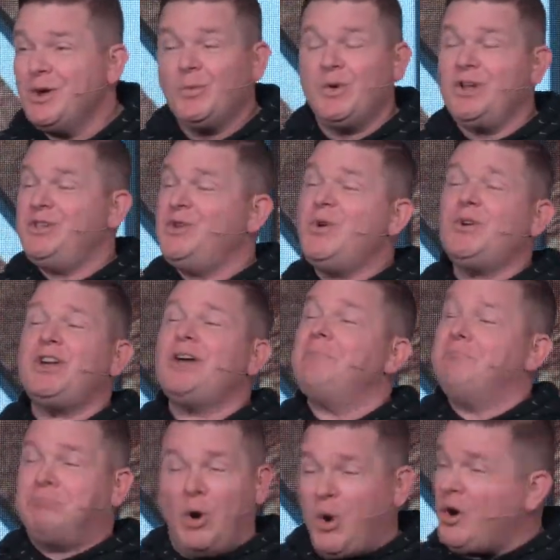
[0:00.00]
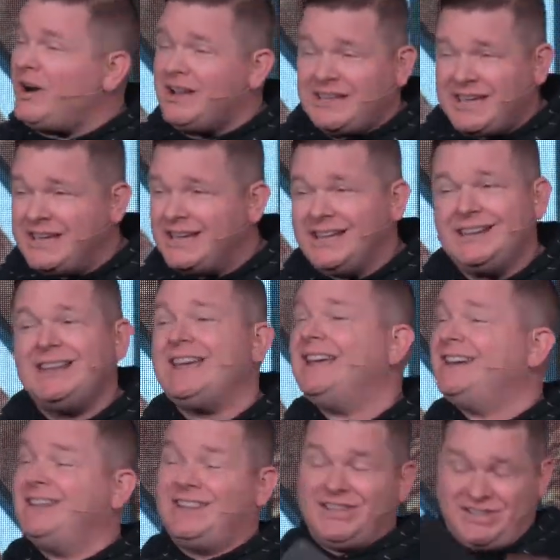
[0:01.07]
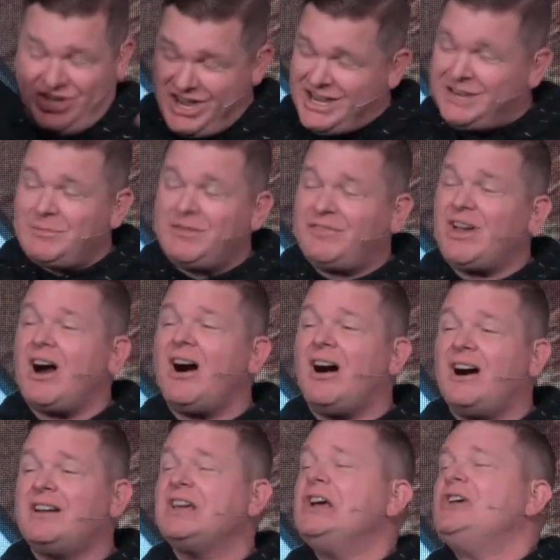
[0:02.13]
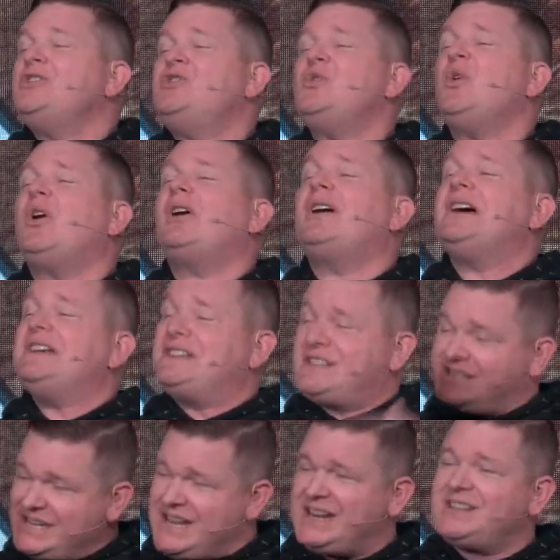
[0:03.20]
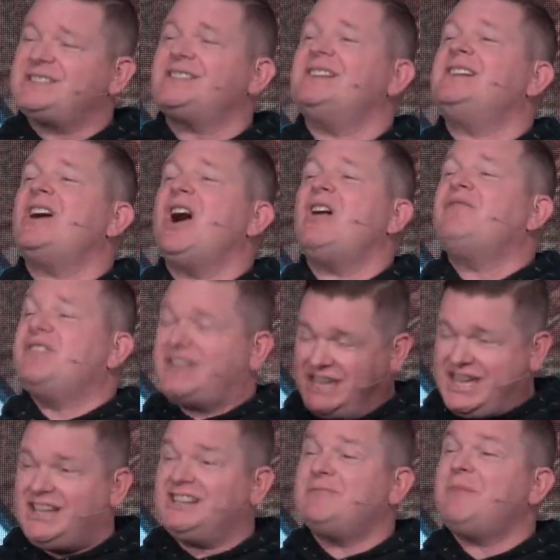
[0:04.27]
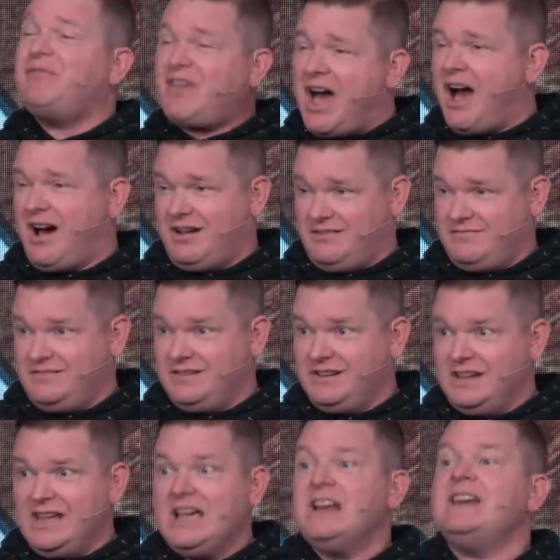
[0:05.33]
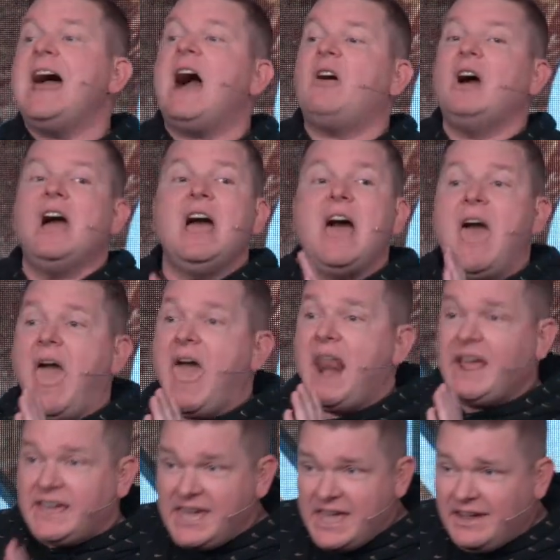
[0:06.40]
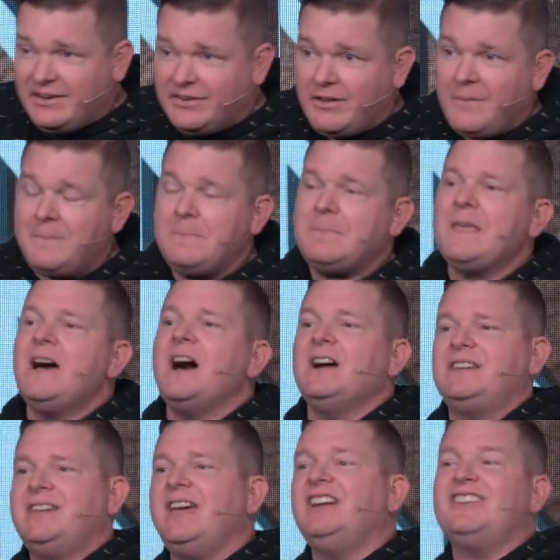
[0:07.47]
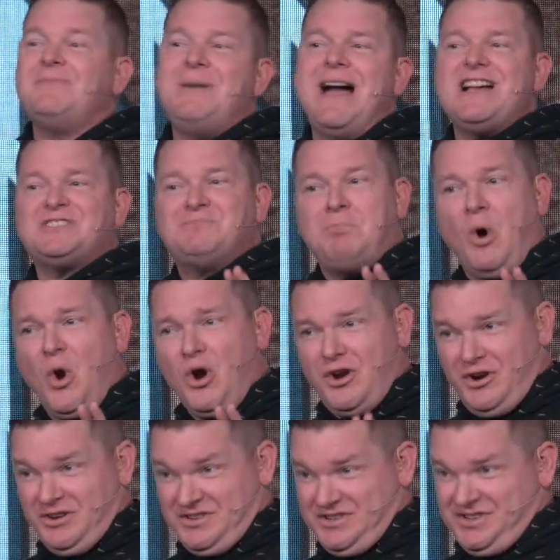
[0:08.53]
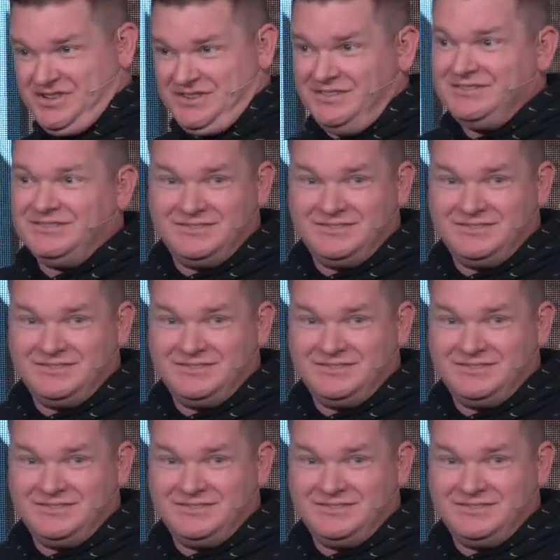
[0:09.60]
When you get born again into the kingdom of God, you are a citizen of the kingdom of God. Now, and a kingdom has borders.